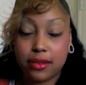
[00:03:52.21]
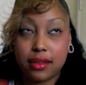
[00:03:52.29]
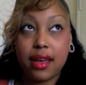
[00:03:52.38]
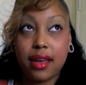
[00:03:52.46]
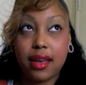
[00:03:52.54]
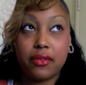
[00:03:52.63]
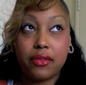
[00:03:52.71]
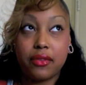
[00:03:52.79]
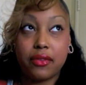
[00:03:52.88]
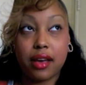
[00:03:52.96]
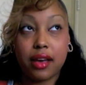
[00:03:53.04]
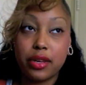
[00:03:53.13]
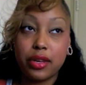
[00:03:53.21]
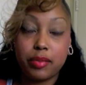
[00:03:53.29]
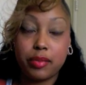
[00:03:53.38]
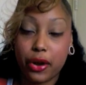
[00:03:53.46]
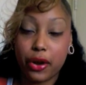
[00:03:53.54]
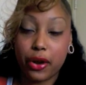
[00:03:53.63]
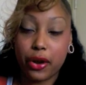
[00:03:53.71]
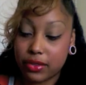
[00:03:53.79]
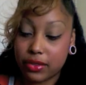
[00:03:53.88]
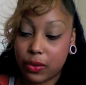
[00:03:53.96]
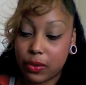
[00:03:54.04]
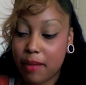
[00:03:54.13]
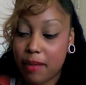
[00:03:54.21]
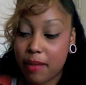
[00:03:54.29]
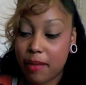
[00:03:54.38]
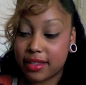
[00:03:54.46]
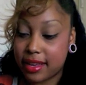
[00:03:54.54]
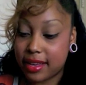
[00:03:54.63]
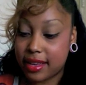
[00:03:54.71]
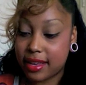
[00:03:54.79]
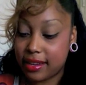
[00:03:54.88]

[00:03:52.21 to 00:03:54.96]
kind of the comedy part of this whole comic, is that